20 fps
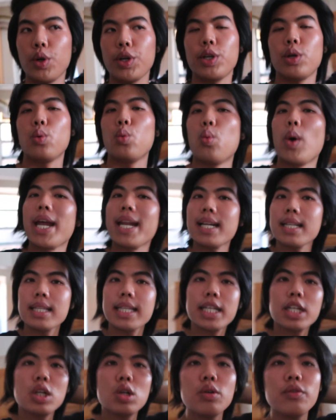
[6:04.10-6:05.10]
We're gonna wait a
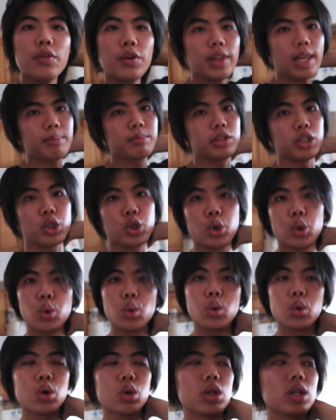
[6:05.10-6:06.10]
little for them to
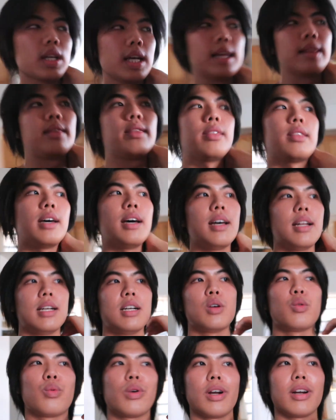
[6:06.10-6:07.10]
cool and
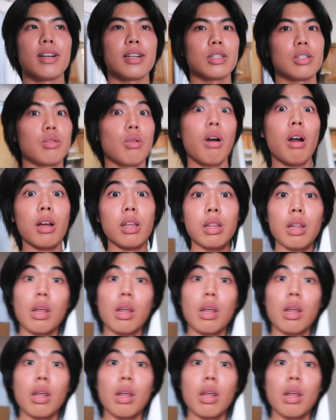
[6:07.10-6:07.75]
then we're gonna try